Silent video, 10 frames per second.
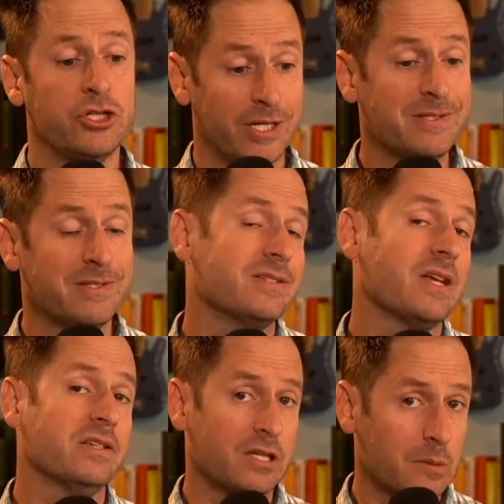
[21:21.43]
It's
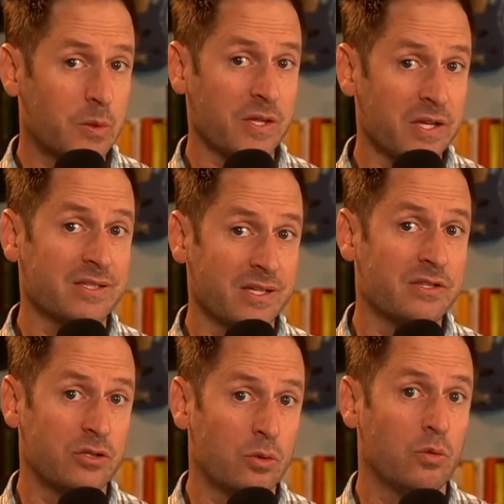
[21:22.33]
disgusting, but this
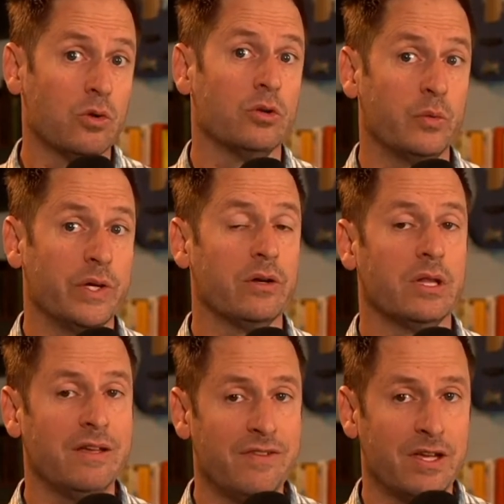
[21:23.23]
is the world we are
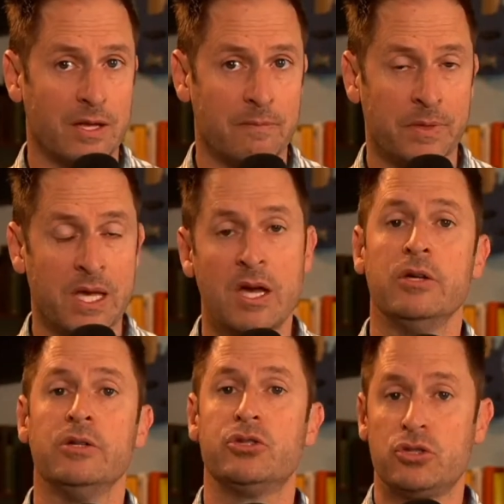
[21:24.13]
living in.
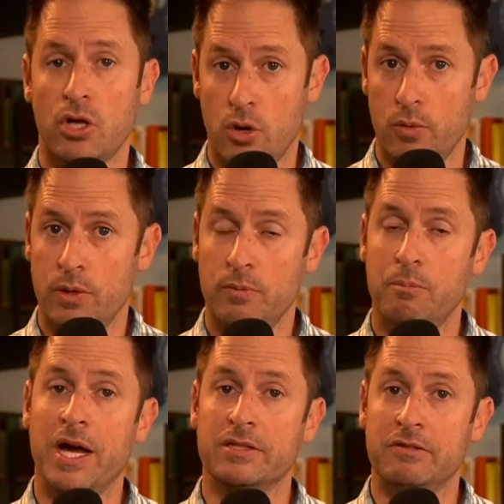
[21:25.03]
So,
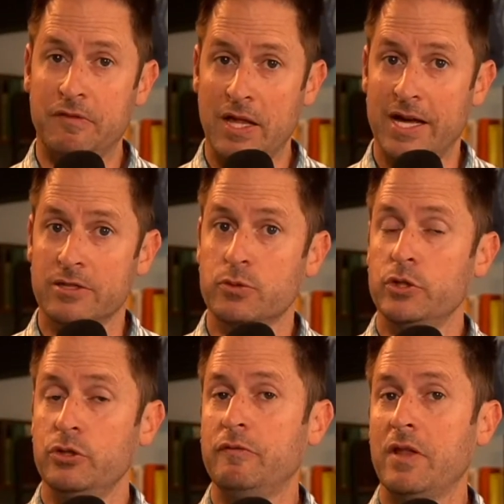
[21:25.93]
back to flags. When
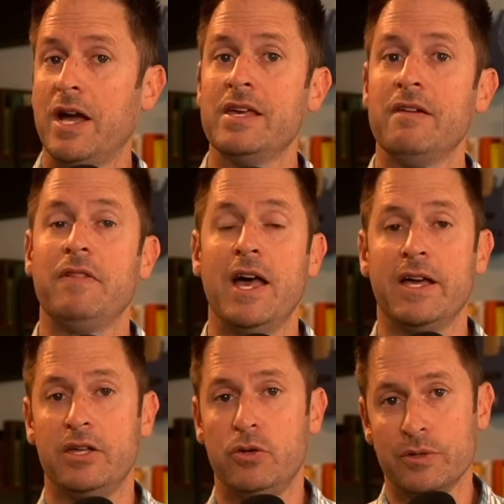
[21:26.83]
you fly that
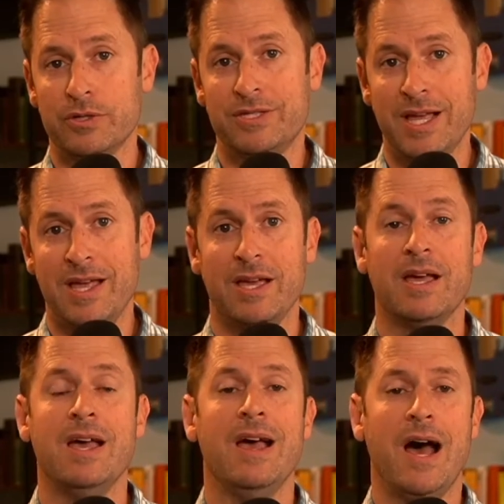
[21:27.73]
flag, you're saying,
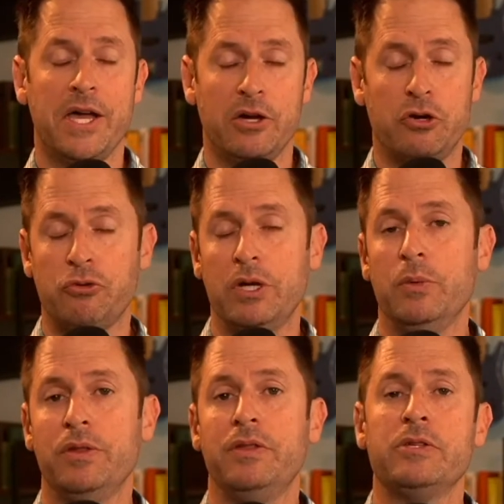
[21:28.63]
I agree
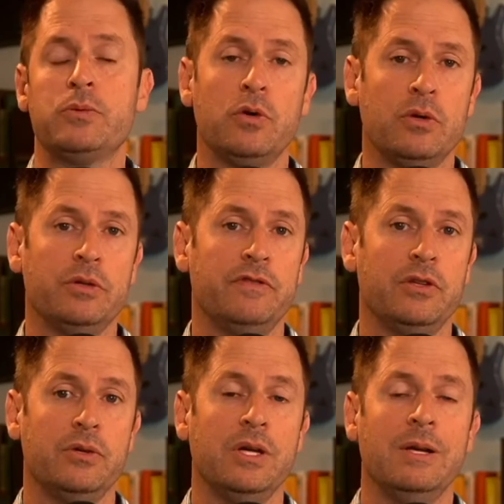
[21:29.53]
with this
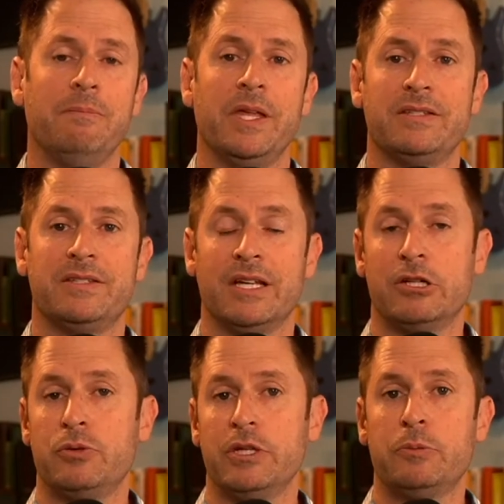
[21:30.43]
worldview that
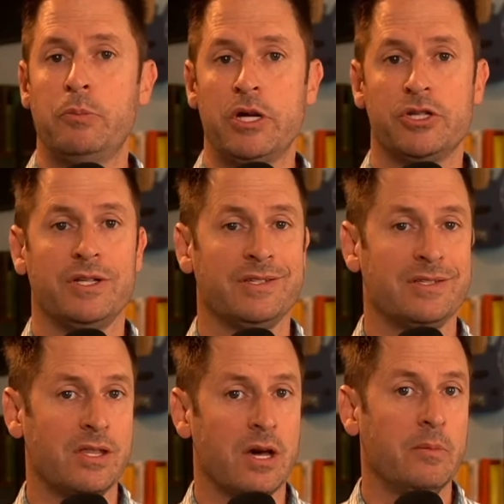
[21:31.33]
sexual expression
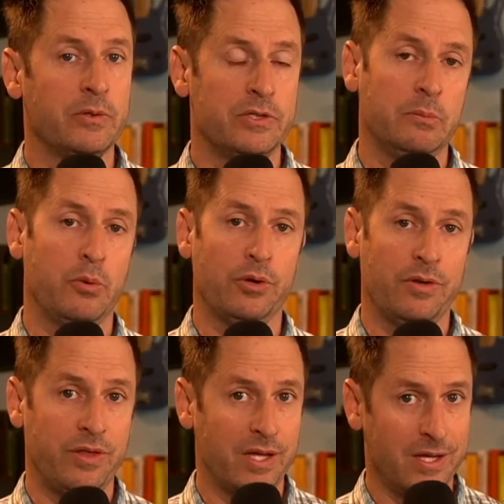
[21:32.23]
is the most important
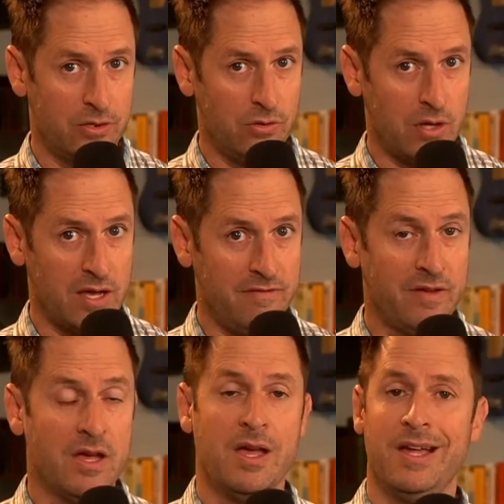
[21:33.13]
thing in your life,
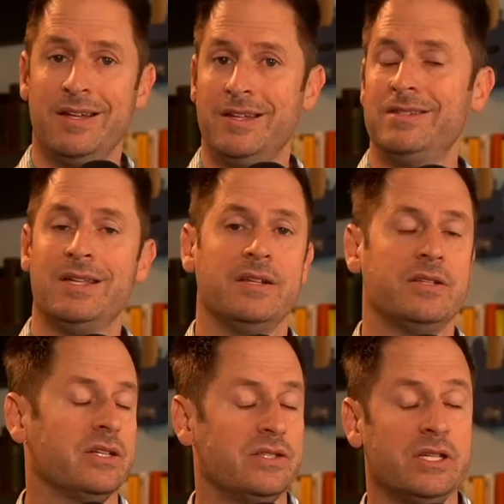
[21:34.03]
and consent
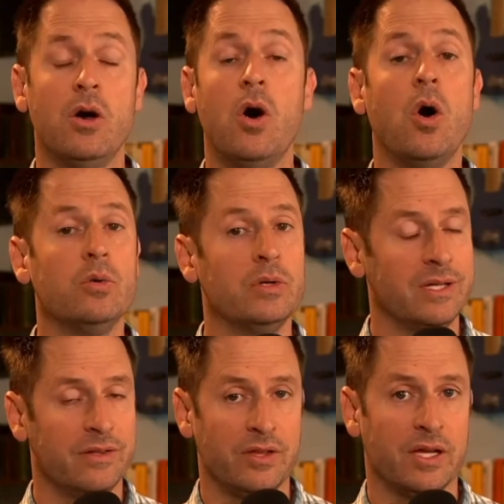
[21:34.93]
is the
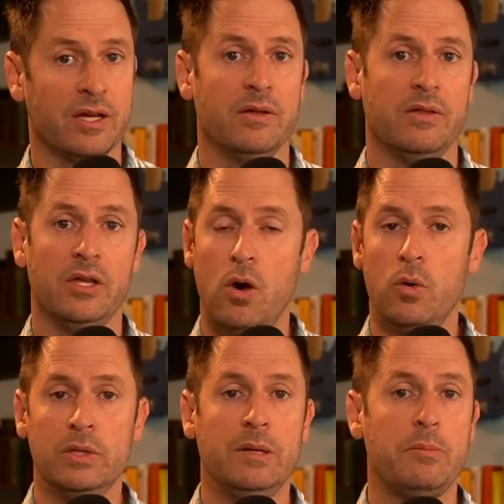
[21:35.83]
only thing, the
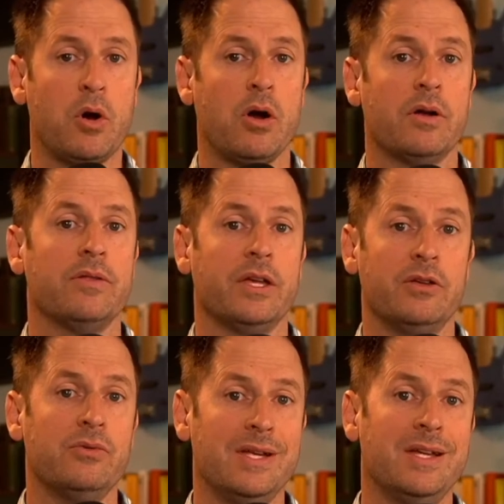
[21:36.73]
only bar that
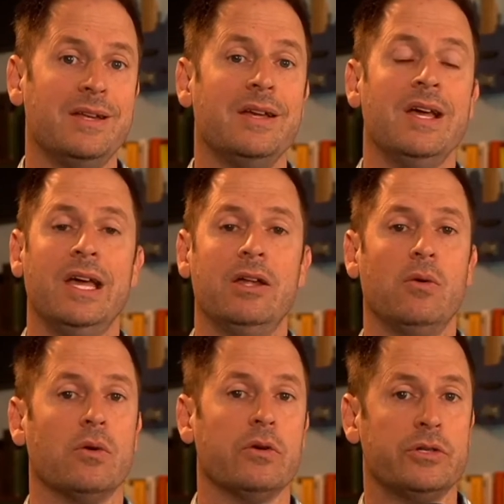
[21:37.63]
you need in
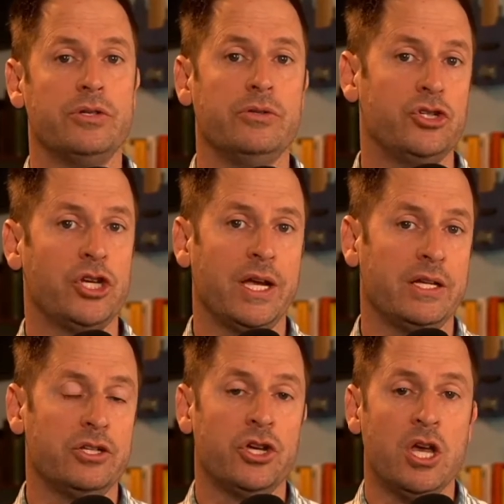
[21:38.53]
order to
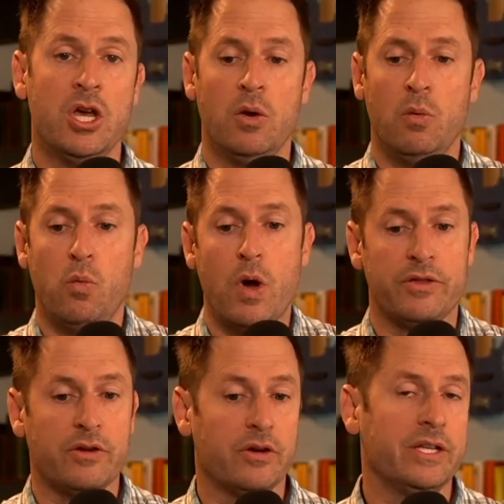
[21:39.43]
change
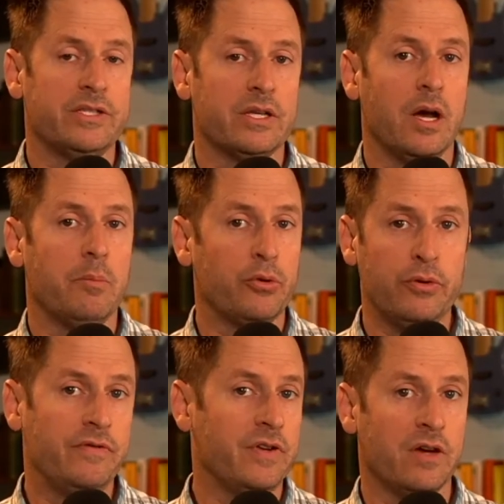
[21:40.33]
whether it's
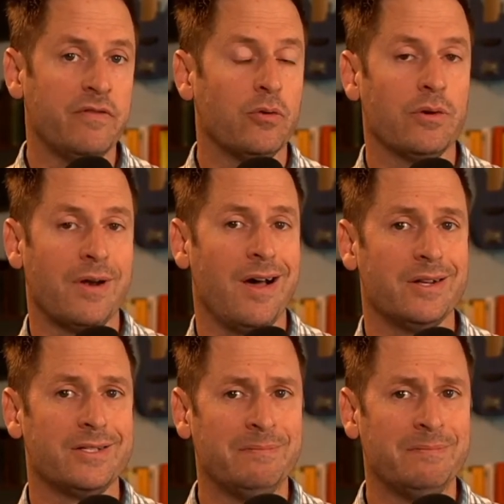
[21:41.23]
approved of or not.